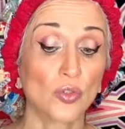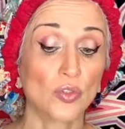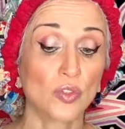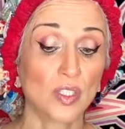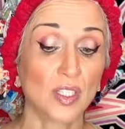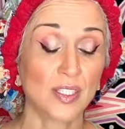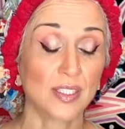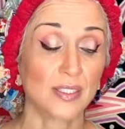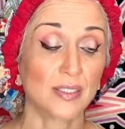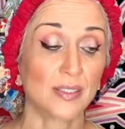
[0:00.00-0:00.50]

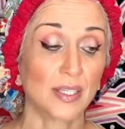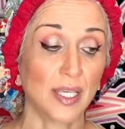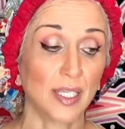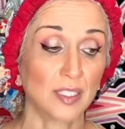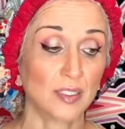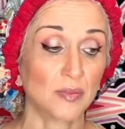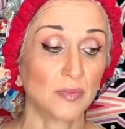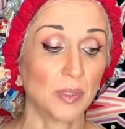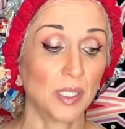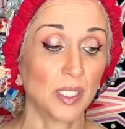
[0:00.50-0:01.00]
because it
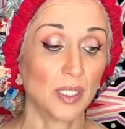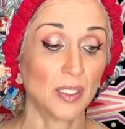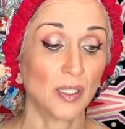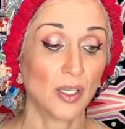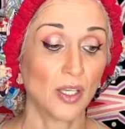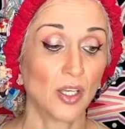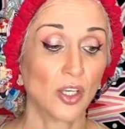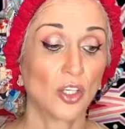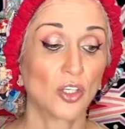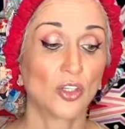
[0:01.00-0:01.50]
takes me,
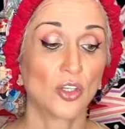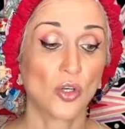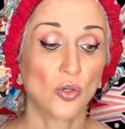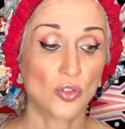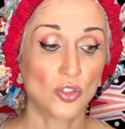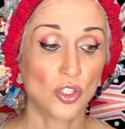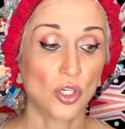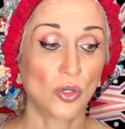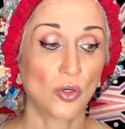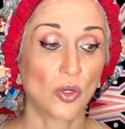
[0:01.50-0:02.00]
no
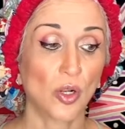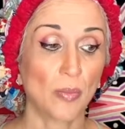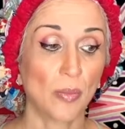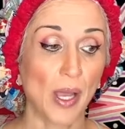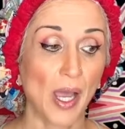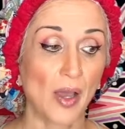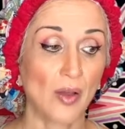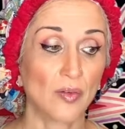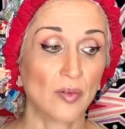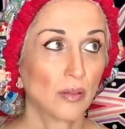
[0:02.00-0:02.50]
joke,
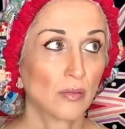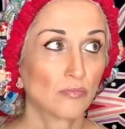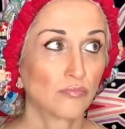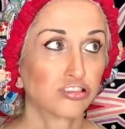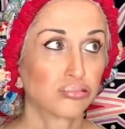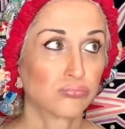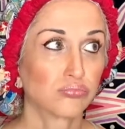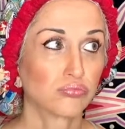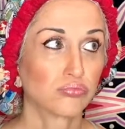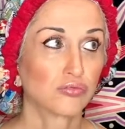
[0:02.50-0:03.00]
about
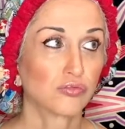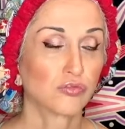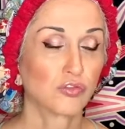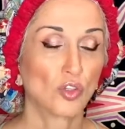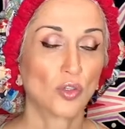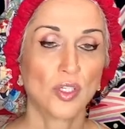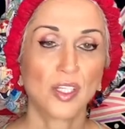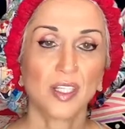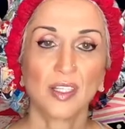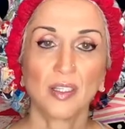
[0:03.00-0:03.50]

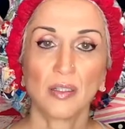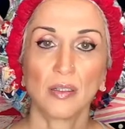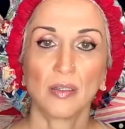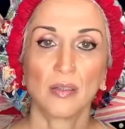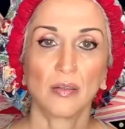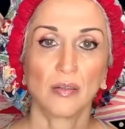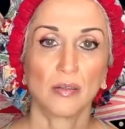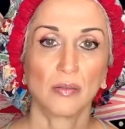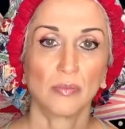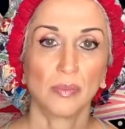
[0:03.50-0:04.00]
40
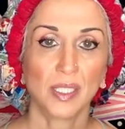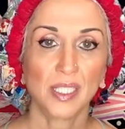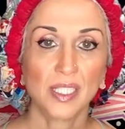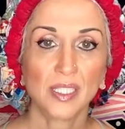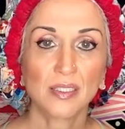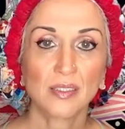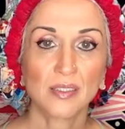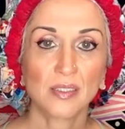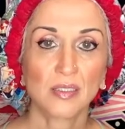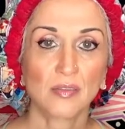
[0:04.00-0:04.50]

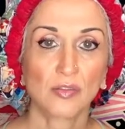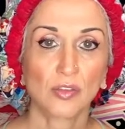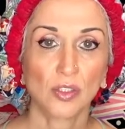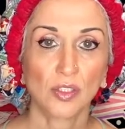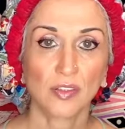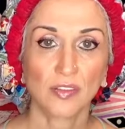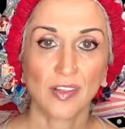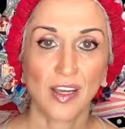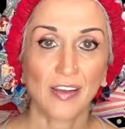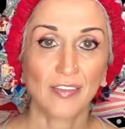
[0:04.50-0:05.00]
minutes,
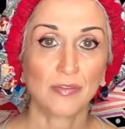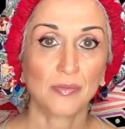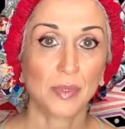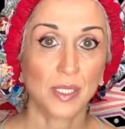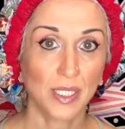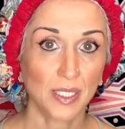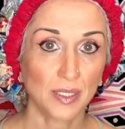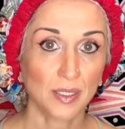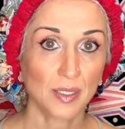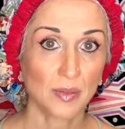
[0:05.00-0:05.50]
45
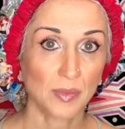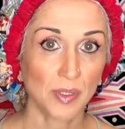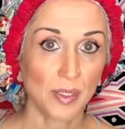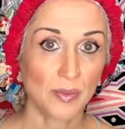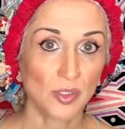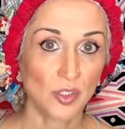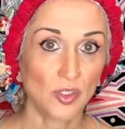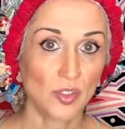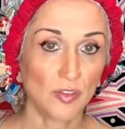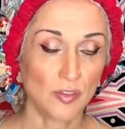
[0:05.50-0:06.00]
minutes
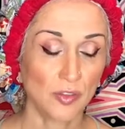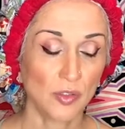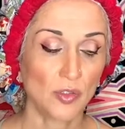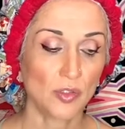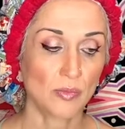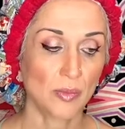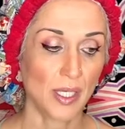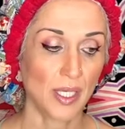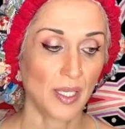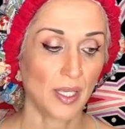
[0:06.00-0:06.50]
sometimes to diffuse
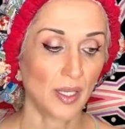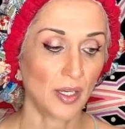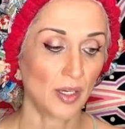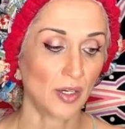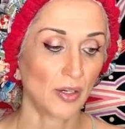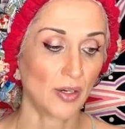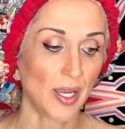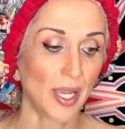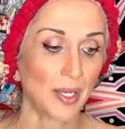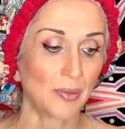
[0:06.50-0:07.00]
my
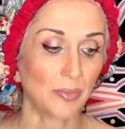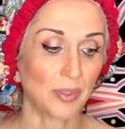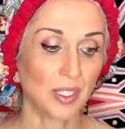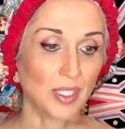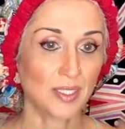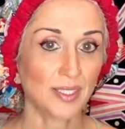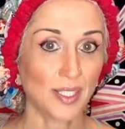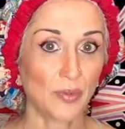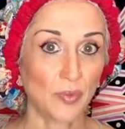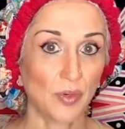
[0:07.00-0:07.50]
hair. And
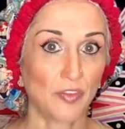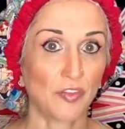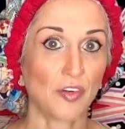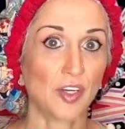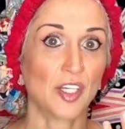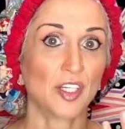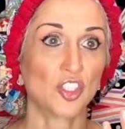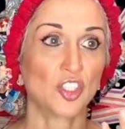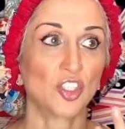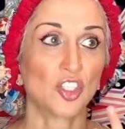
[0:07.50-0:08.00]
because I
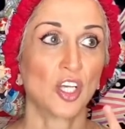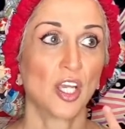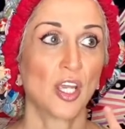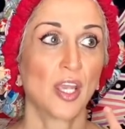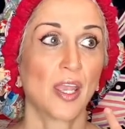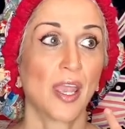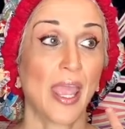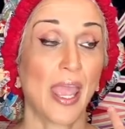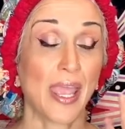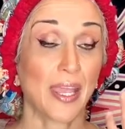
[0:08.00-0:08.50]
refresh
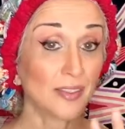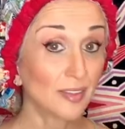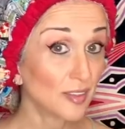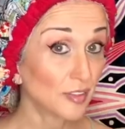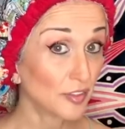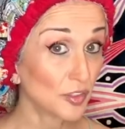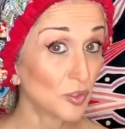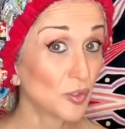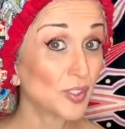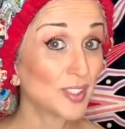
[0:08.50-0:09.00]
and
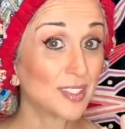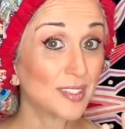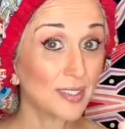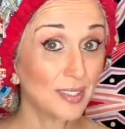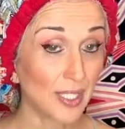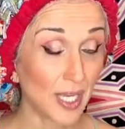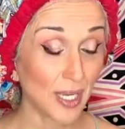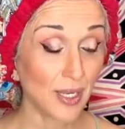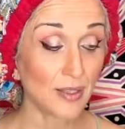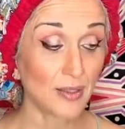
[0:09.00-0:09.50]
diffuse
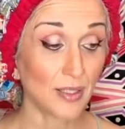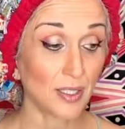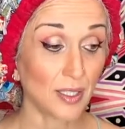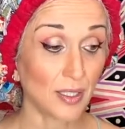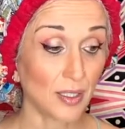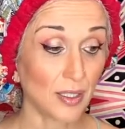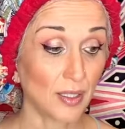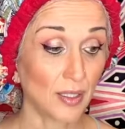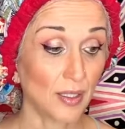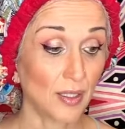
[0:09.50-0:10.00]

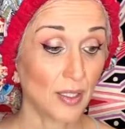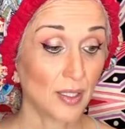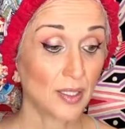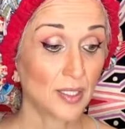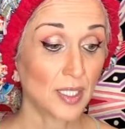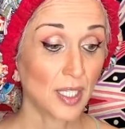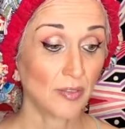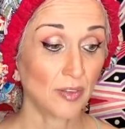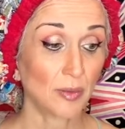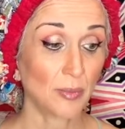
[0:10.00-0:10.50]
daily,
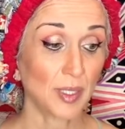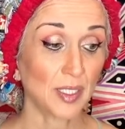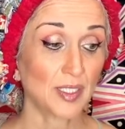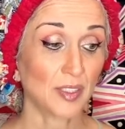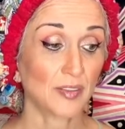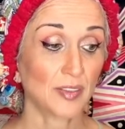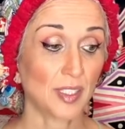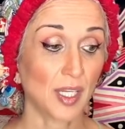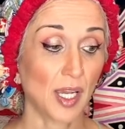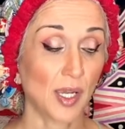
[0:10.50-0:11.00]
saving
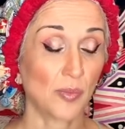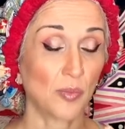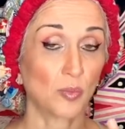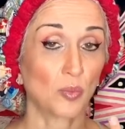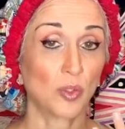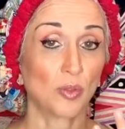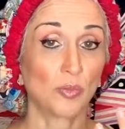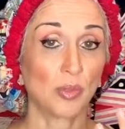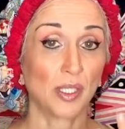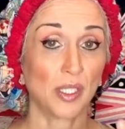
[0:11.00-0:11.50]
myself time
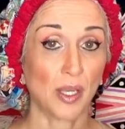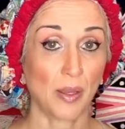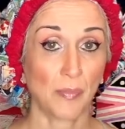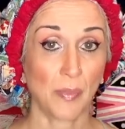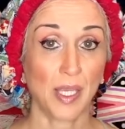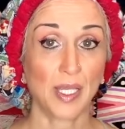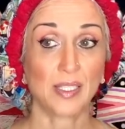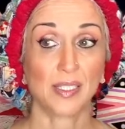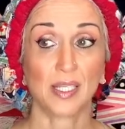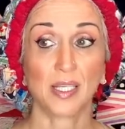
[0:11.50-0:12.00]
would be
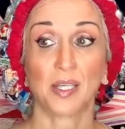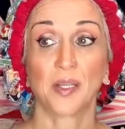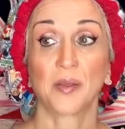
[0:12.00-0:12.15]
amazing.